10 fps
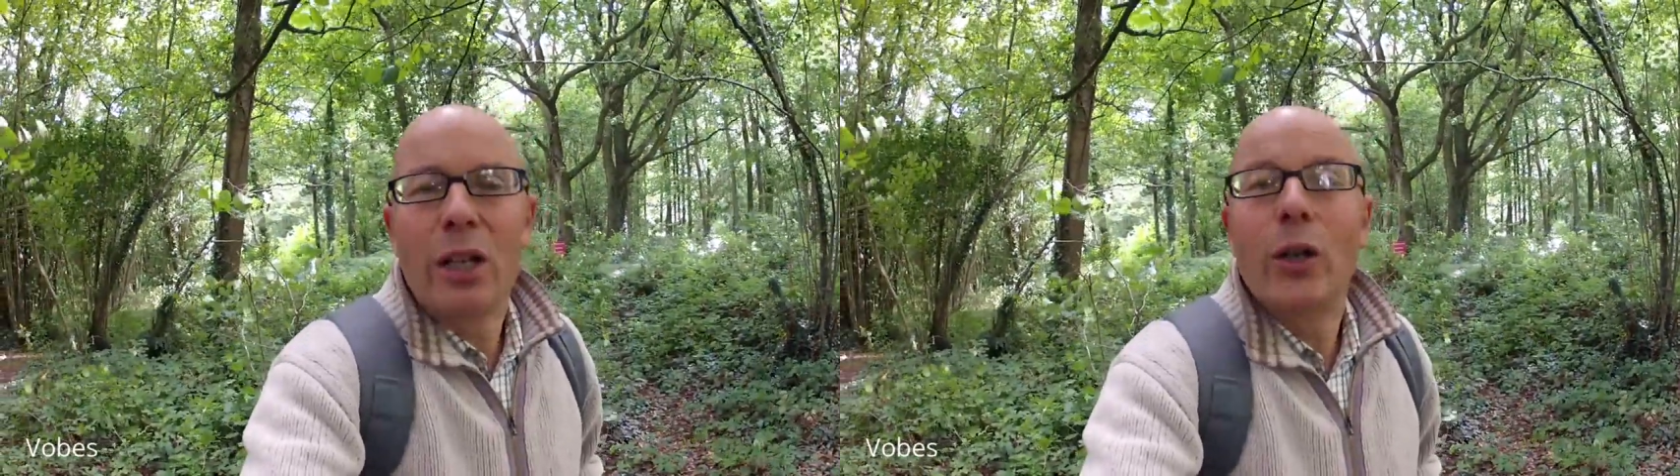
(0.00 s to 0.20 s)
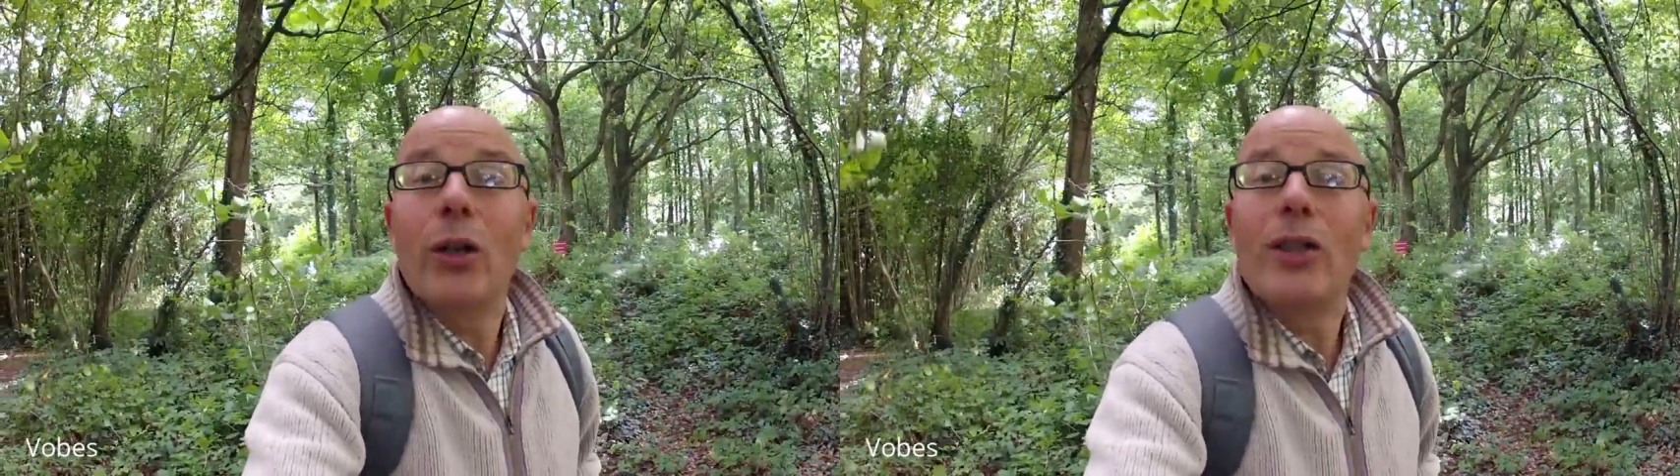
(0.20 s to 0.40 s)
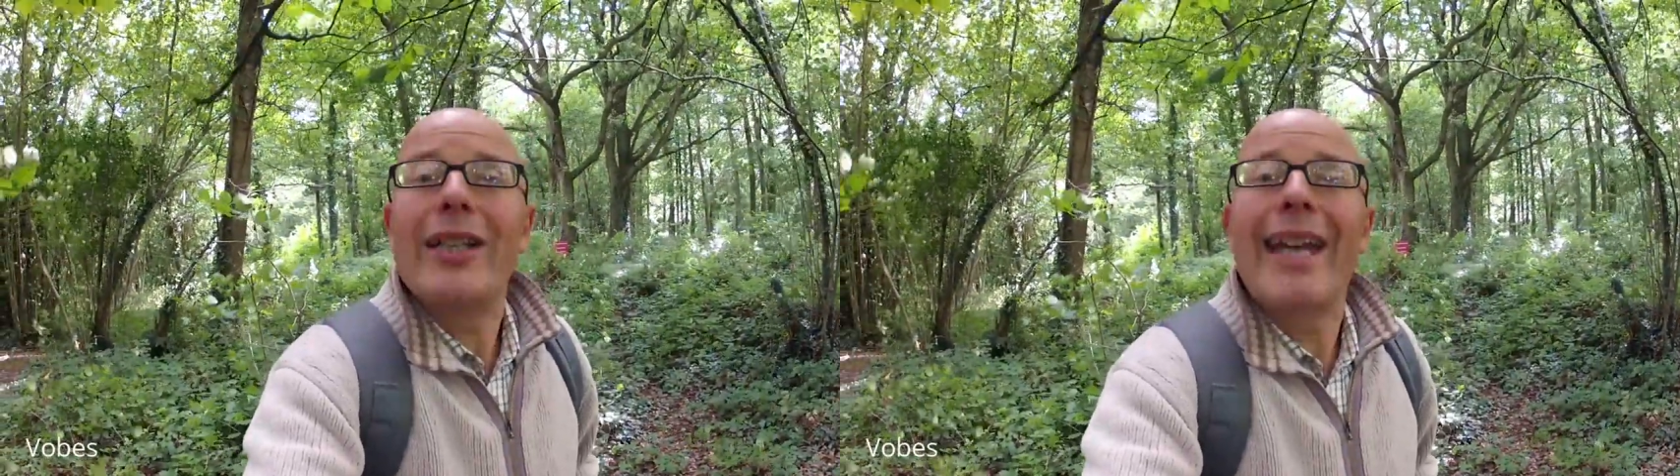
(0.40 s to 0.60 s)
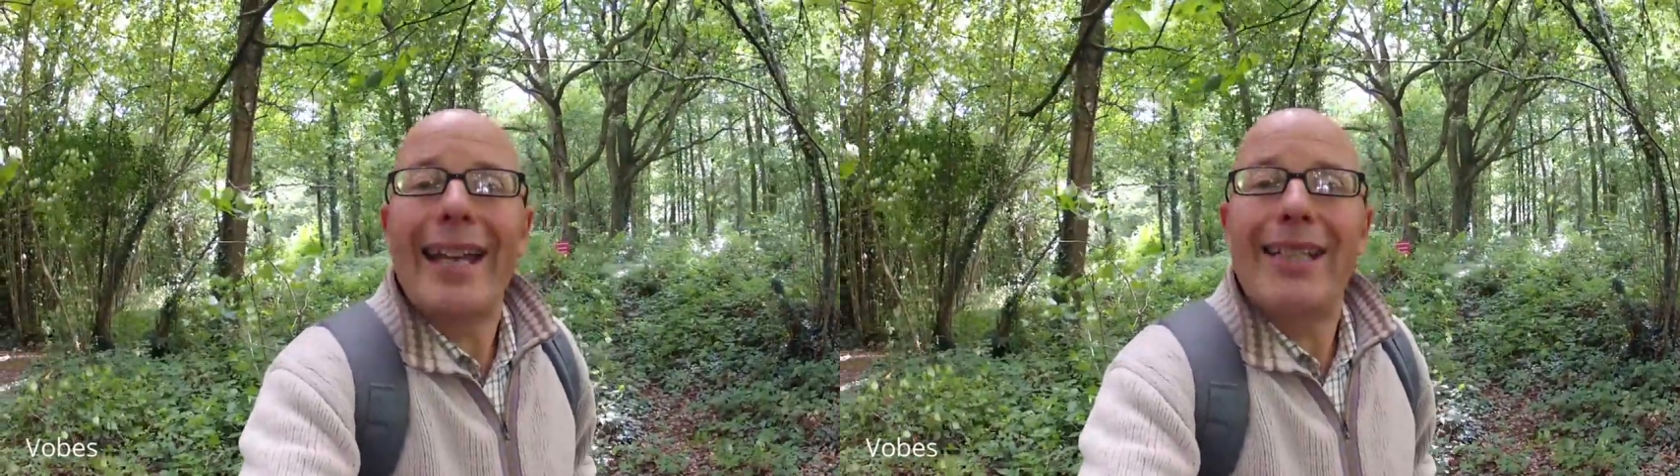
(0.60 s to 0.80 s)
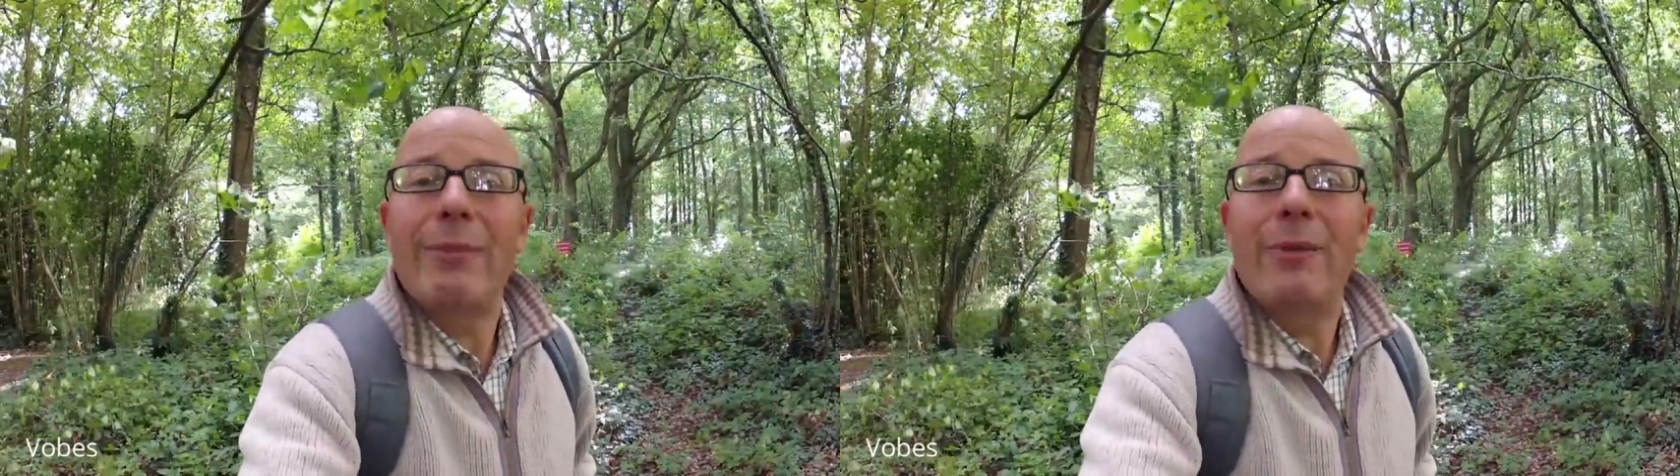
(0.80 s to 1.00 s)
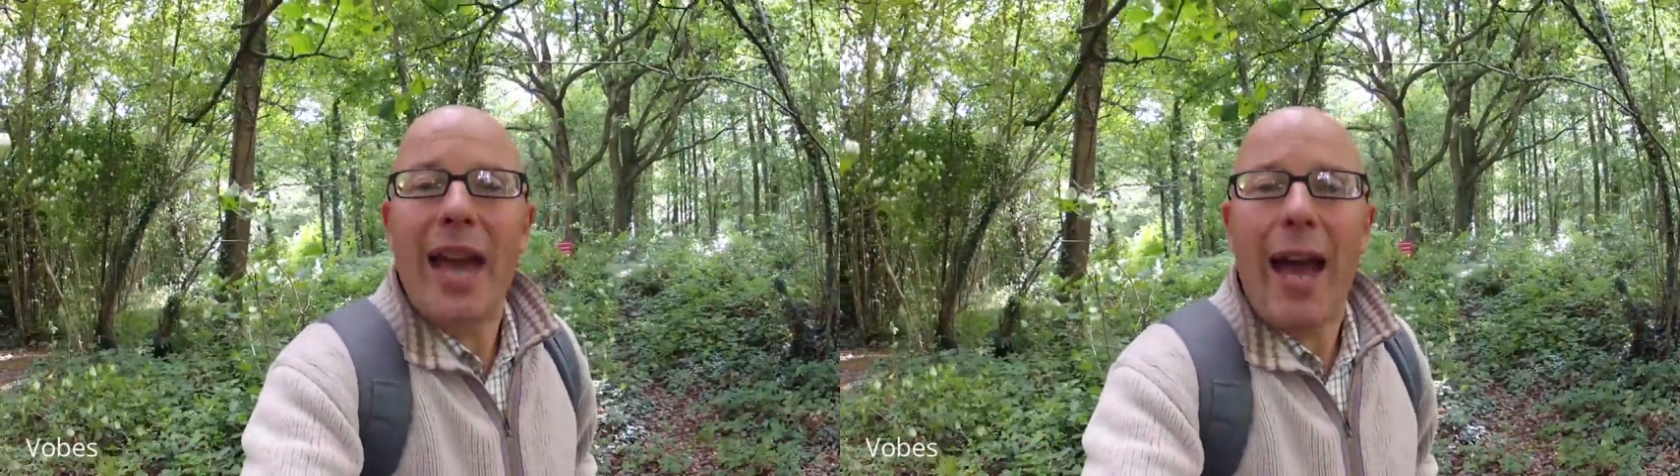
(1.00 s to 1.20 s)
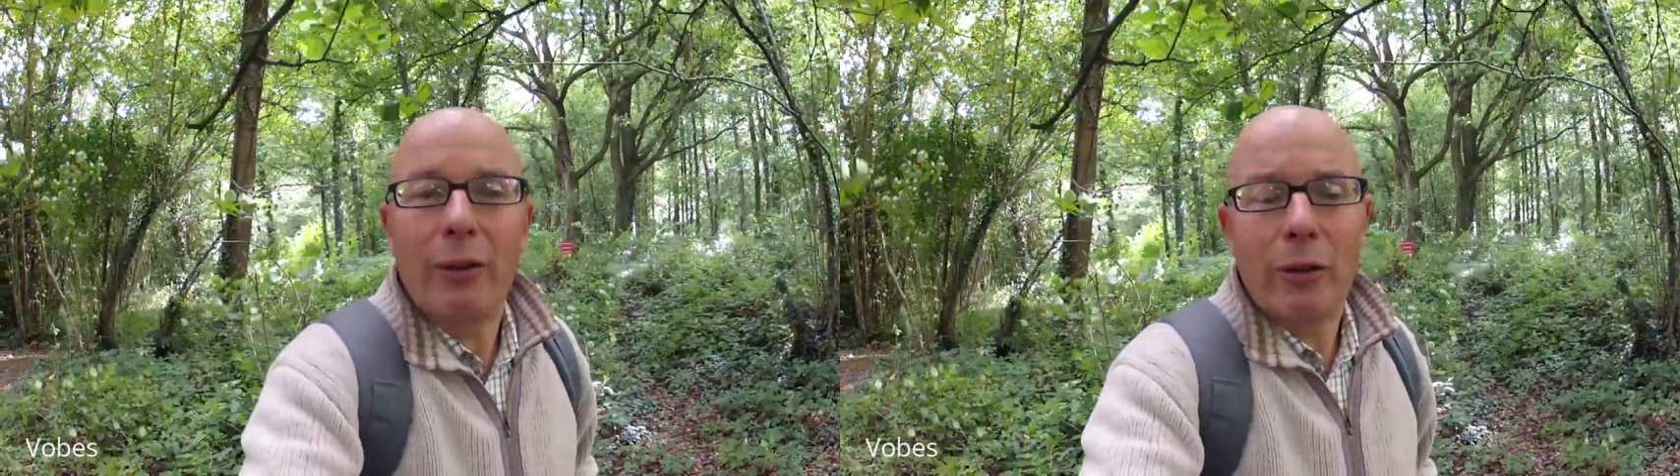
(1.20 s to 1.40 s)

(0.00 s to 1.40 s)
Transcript: couldn't get him down.